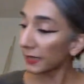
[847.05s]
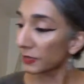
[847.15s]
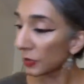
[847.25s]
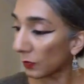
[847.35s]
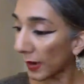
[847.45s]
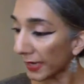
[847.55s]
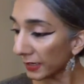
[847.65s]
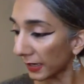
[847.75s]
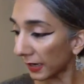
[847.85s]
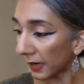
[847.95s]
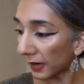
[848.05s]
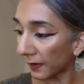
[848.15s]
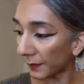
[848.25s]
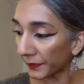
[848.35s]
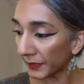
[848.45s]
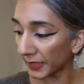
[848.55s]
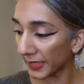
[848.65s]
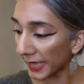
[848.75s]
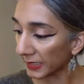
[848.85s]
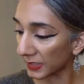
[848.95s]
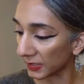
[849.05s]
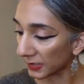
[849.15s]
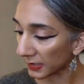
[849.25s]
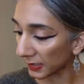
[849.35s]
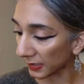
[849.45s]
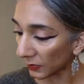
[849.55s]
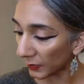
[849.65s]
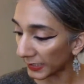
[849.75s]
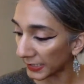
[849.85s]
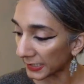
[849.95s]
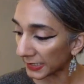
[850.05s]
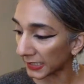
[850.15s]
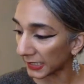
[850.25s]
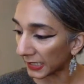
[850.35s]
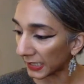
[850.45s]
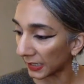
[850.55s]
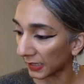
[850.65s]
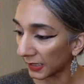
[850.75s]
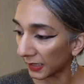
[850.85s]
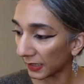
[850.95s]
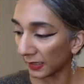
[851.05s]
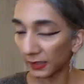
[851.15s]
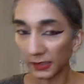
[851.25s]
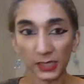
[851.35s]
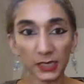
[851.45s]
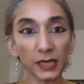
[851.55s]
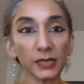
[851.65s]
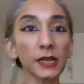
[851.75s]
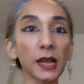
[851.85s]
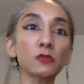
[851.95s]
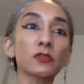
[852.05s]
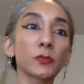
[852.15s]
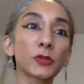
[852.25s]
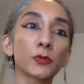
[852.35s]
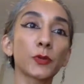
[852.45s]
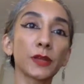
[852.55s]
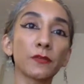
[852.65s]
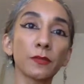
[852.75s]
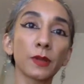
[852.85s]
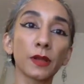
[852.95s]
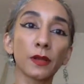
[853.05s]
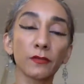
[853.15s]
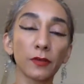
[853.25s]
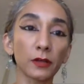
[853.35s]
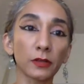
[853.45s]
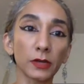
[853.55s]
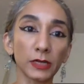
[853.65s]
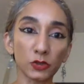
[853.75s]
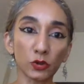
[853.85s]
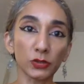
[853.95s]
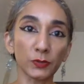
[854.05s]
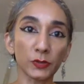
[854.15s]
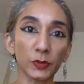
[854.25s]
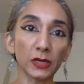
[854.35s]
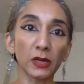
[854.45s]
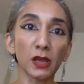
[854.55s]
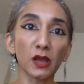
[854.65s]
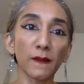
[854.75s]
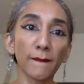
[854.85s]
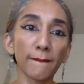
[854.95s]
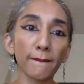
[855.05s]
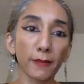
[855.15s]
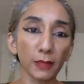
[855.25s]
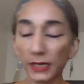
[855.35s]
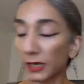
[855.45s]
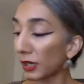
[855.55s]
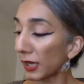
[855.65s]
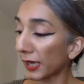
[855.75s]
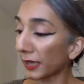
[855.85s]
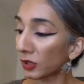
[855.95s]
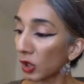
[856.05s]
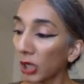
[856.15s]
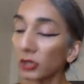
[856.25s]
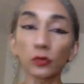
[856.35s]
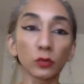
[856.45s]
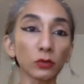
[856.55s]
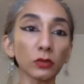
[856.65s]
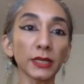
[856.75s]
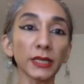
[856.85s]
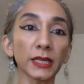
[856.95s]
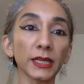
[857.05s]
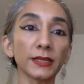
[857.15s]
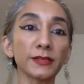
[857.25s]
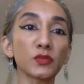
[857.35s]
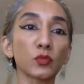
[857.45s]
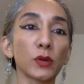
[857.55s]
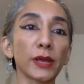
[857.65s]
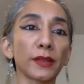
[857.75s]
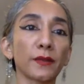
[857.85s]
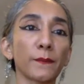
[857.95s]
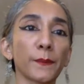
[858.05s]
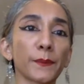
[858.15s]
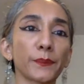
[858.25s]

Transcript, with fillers: So when um, next we see the encounter between father and daughter, between Lear and Goneril, it is when